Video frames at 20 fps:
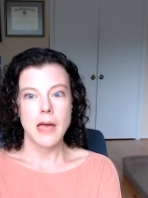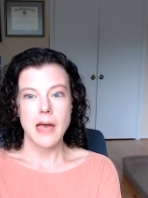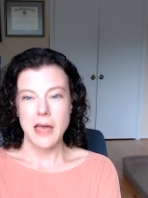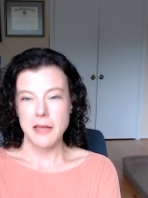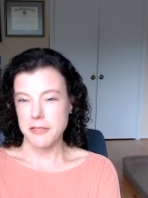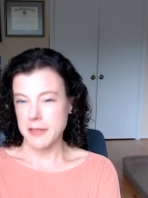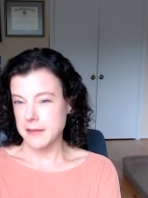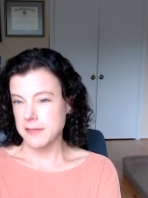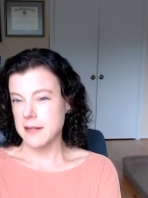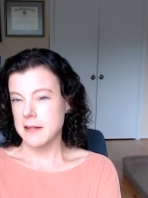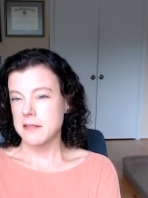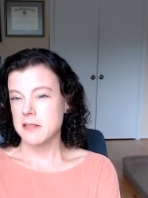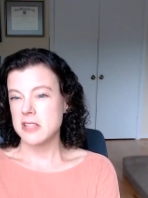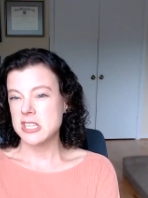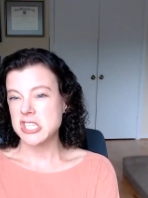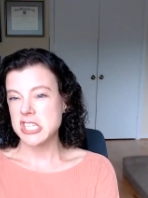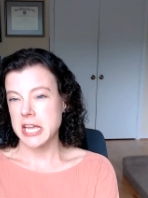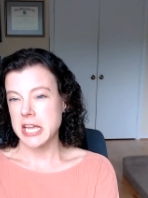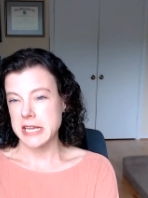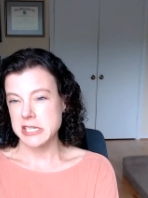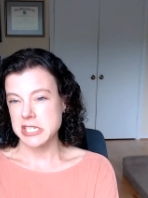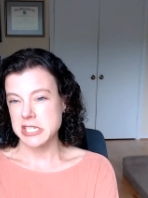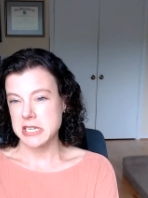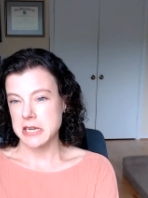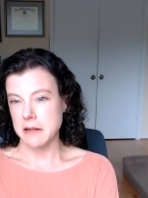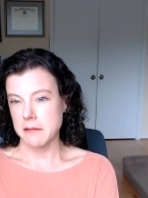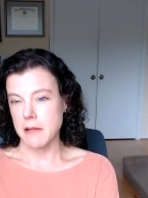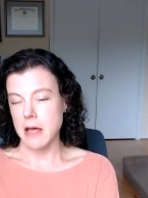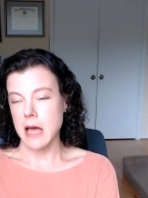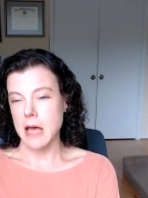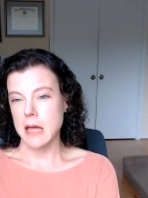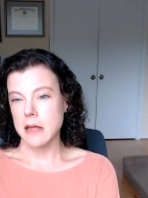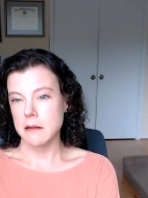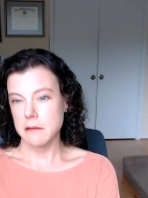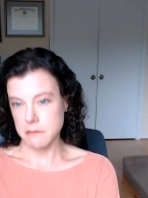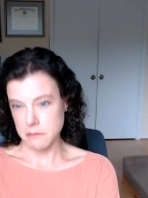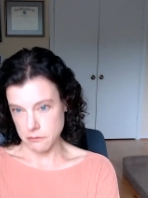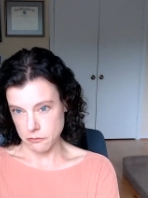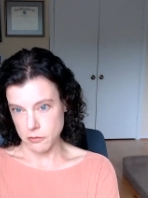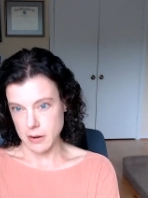I think that's changing a lot
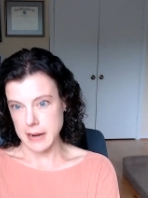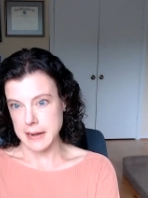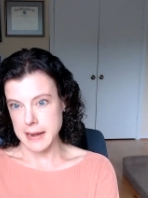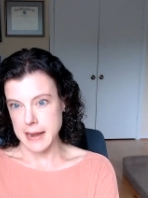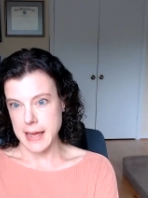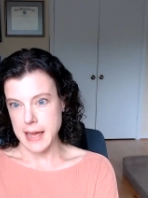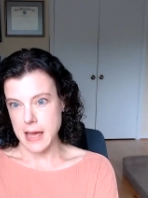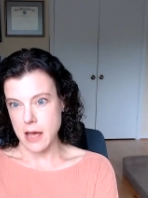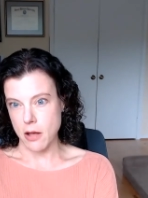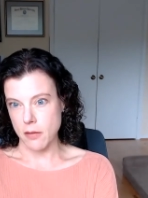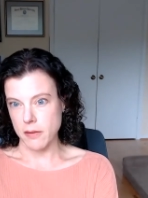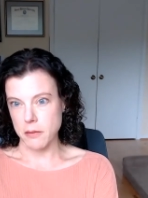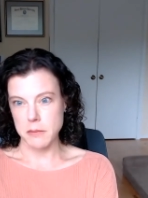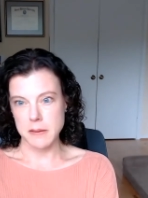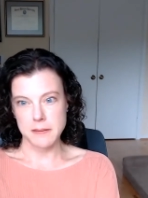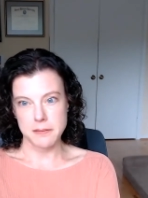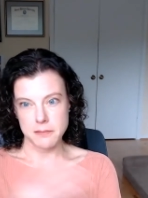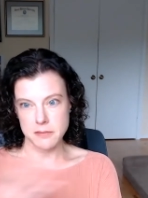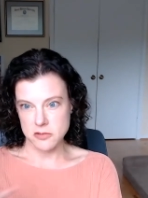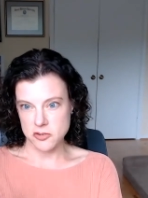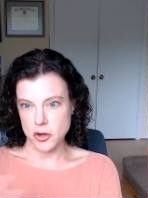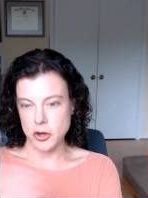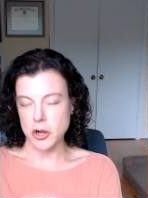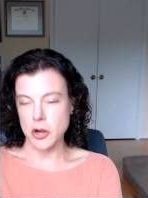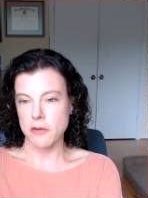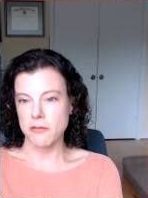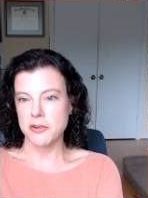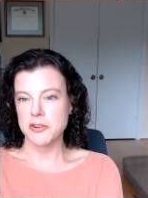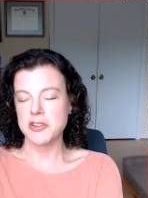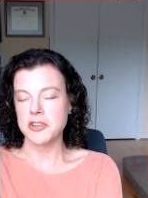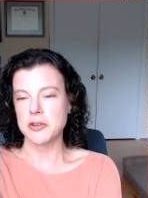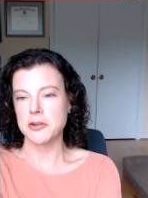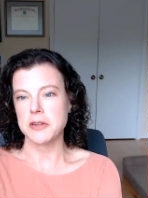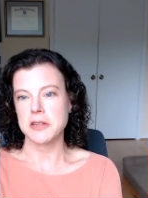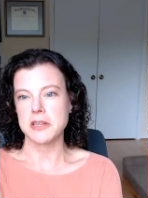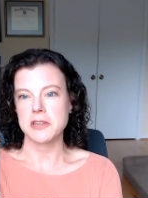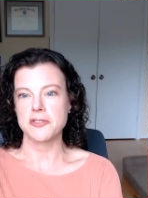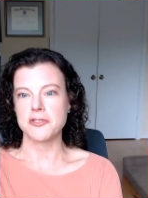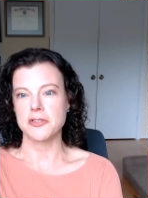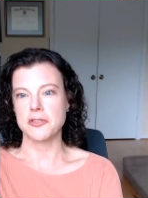right now. Let me turn it over to you to
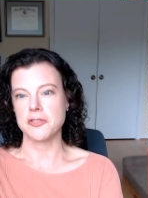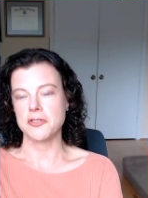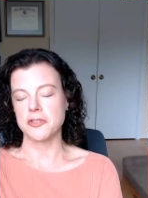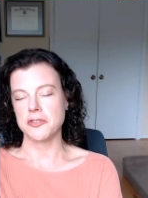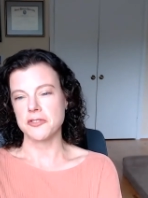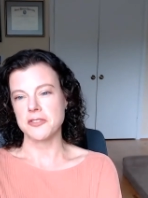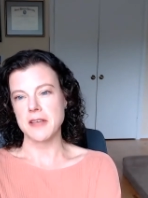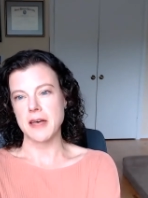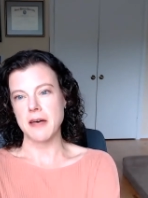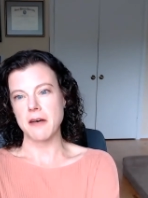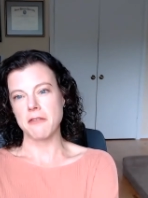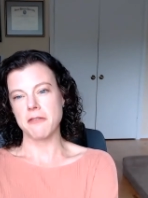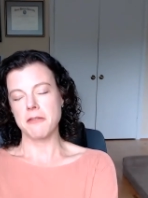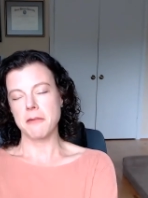introduce yourself.